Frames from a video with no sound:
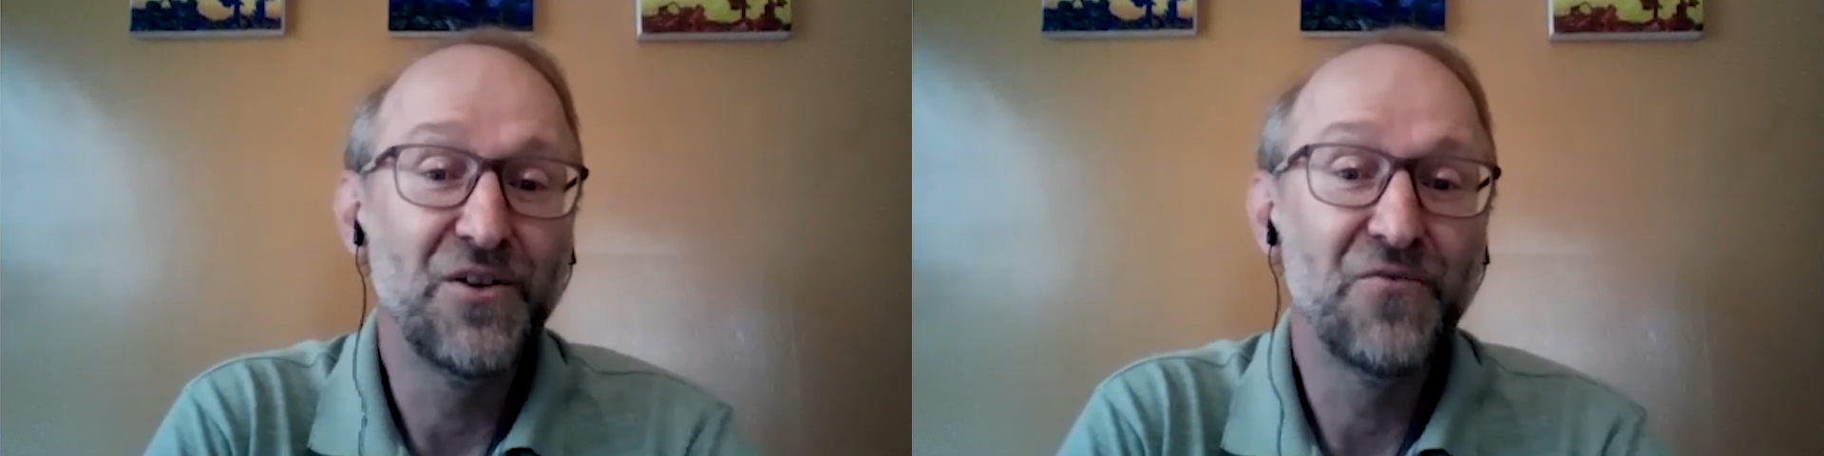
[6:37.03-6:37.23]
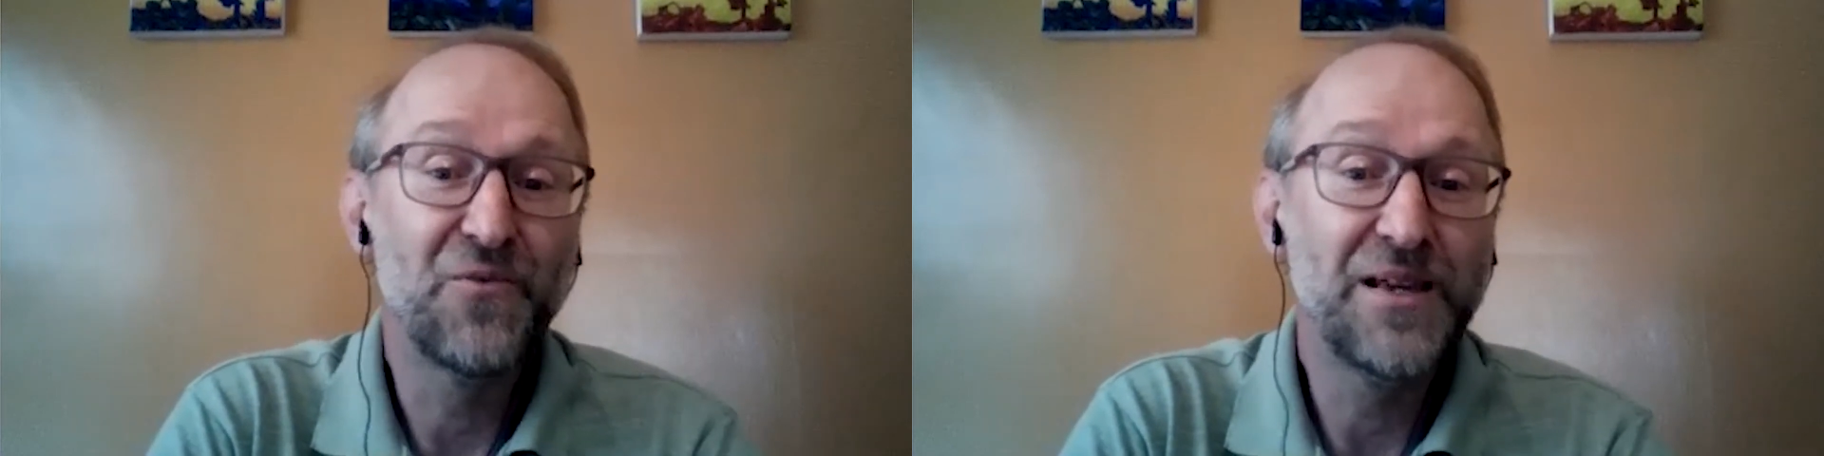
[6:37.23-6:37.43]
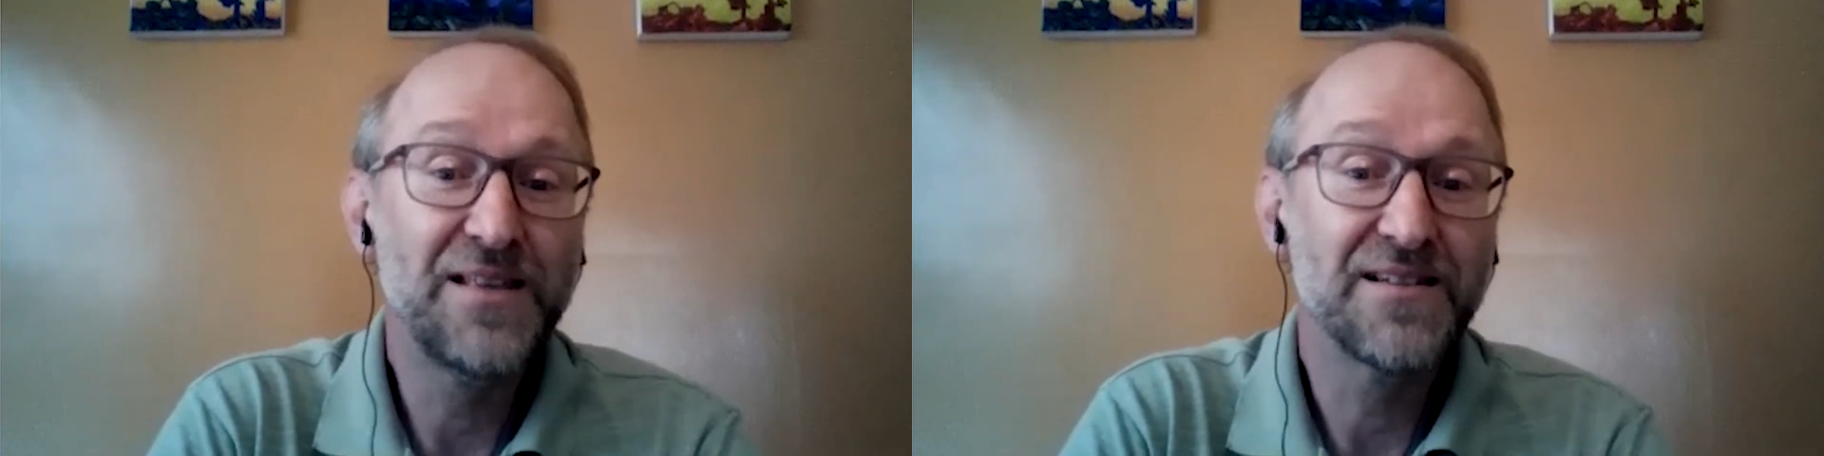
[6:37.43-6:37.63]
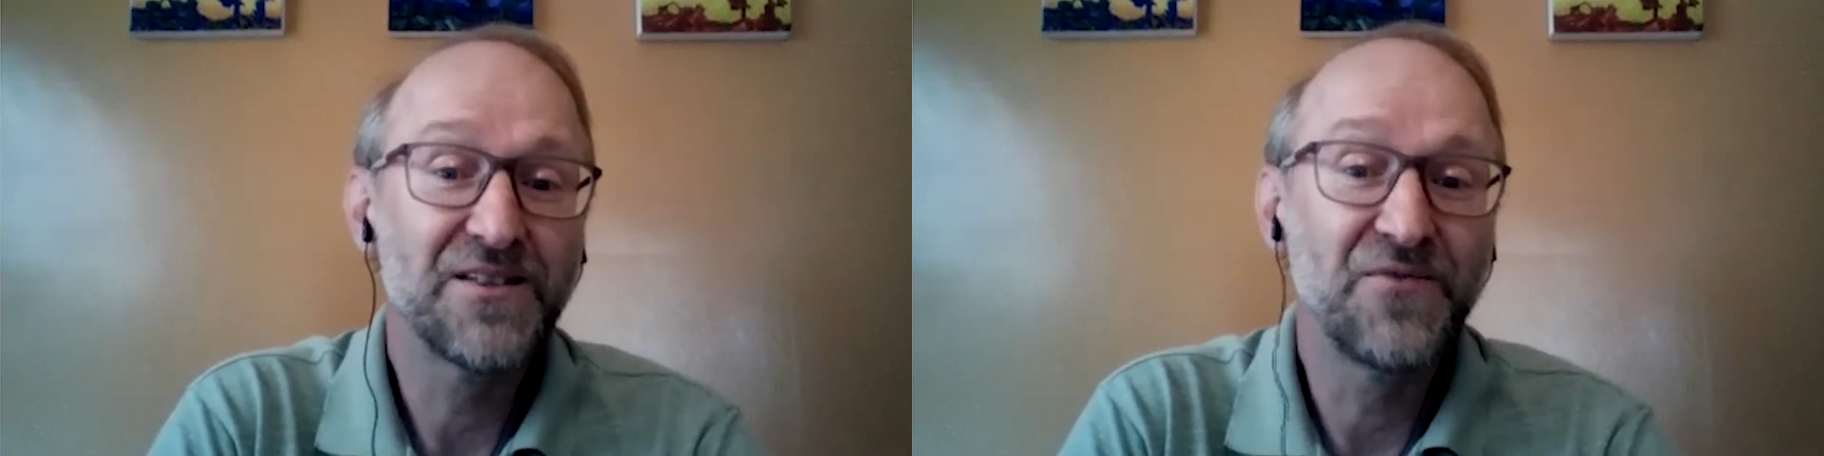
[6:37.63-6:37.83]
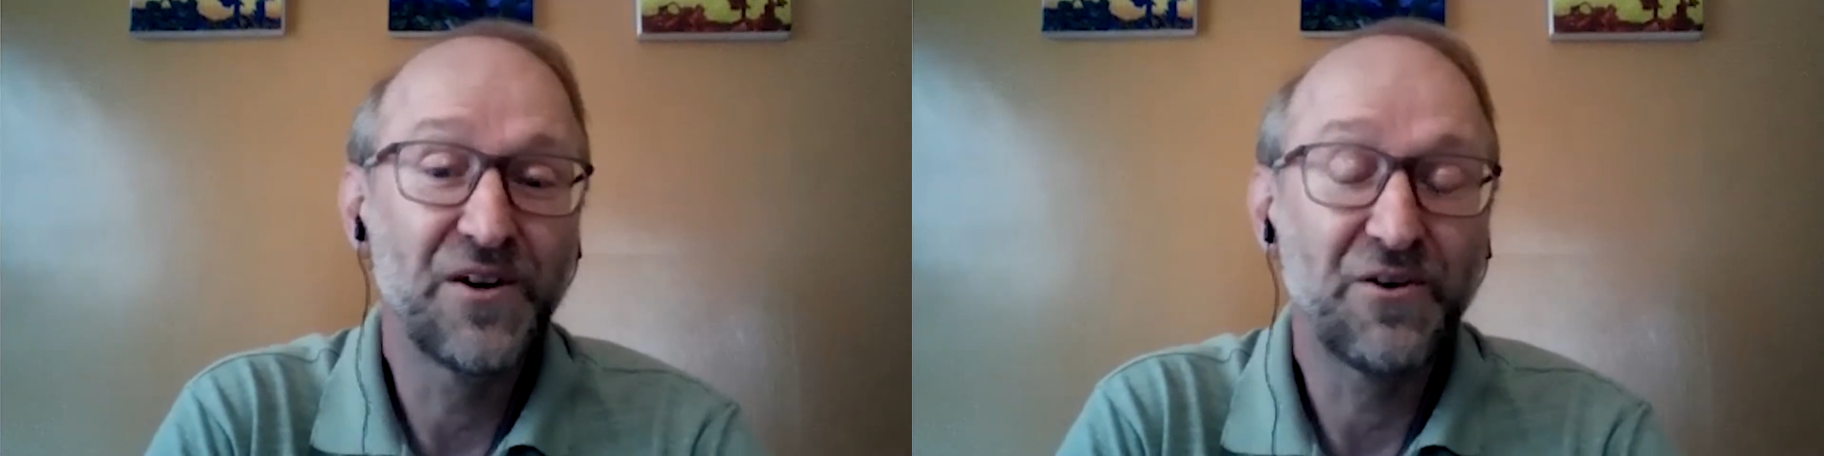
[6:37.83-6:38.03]
for me, that's
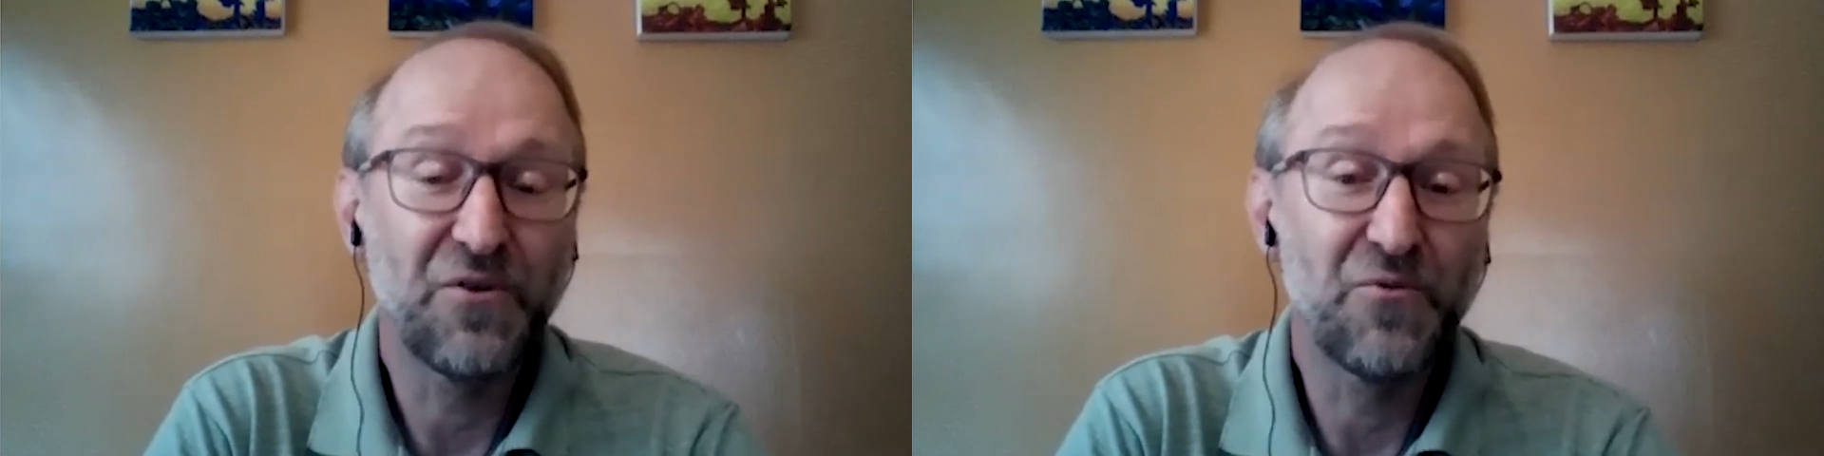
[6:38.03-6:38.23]
a very